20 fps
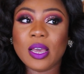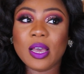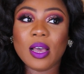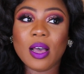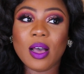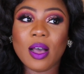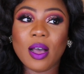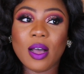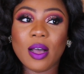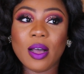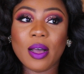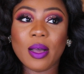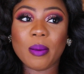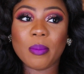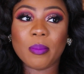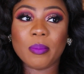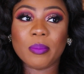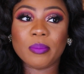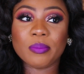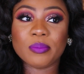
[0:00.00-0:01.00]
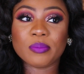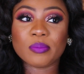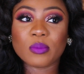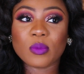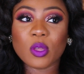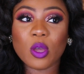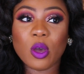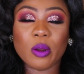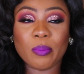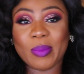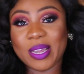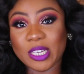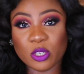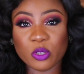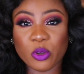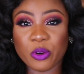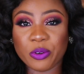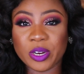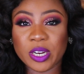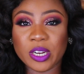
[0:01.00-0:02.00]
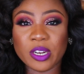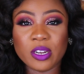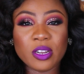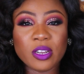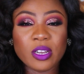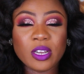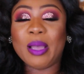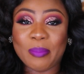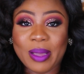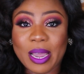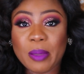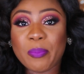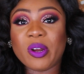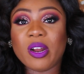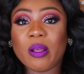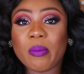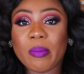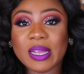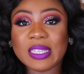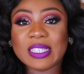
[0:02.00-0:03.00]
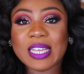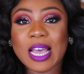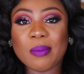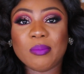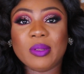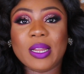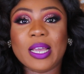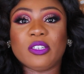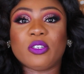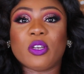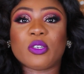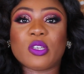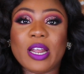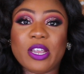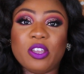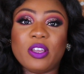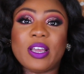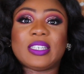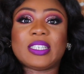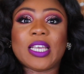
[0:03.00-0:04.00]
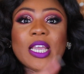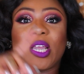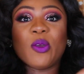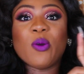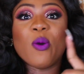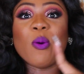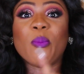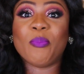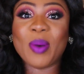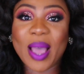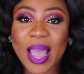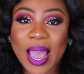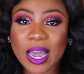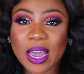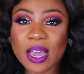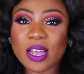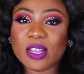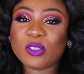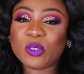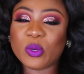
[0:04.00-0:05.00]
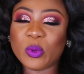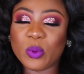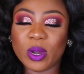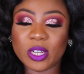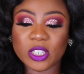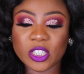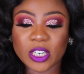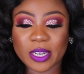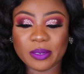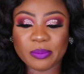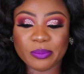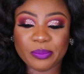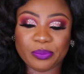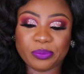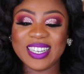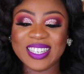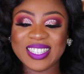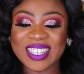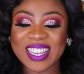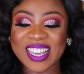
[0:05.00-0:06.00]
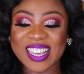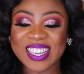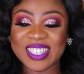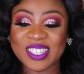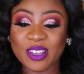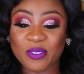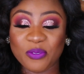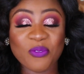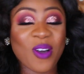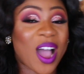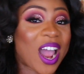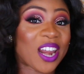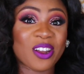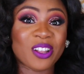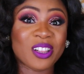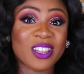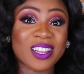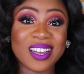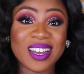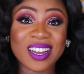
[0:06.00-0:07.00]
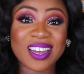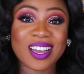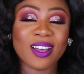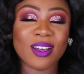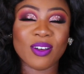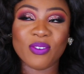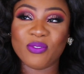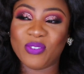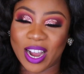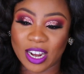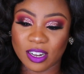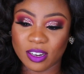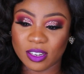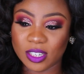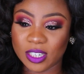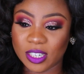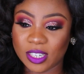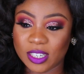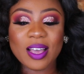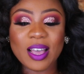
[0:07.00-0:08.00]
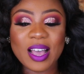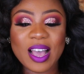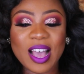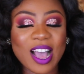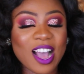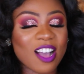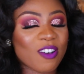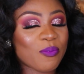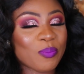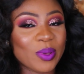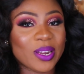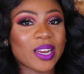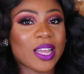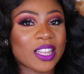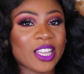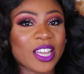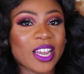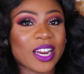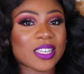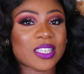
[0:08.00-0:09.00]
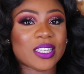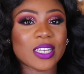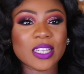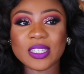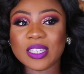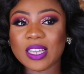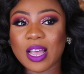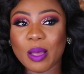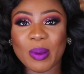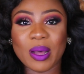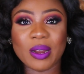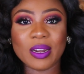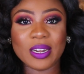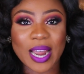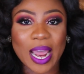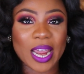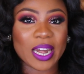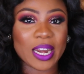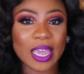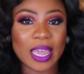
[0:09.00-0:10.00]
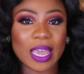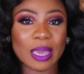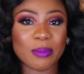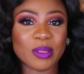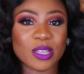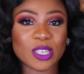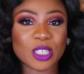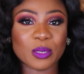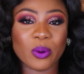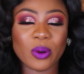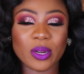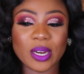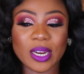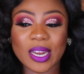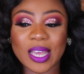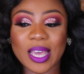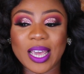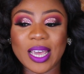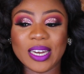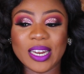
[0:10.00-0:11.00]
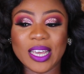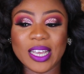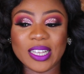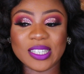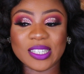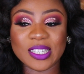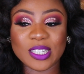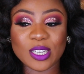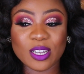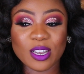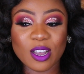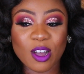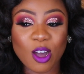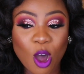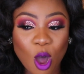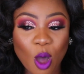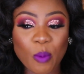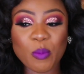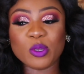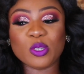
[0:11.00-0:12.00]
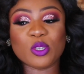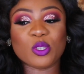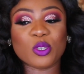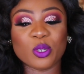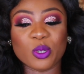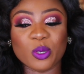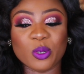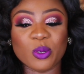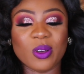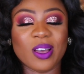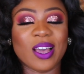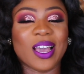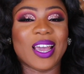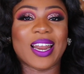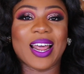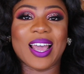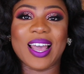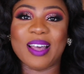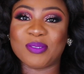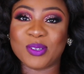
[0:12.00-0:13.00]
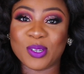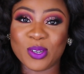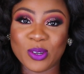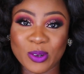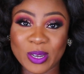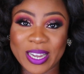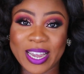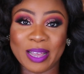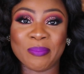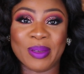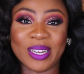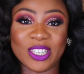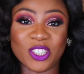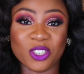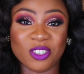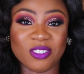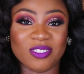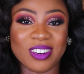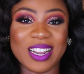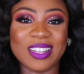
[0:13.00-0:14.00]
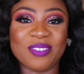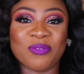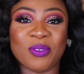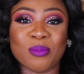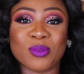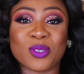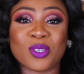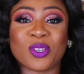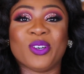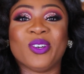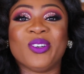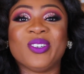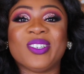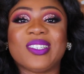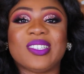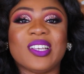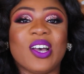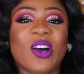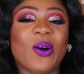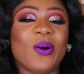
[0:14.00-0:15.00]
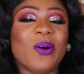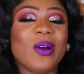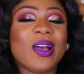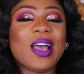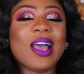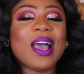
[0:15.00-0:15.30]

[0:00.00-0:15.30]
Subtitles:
on my story. I might put it on my timeline just so that you guys can go back to watch it. This is the final look, finally. I've been in here since about 9 a.m. this morning, and it's almost 2, and I have to go get my children from school, so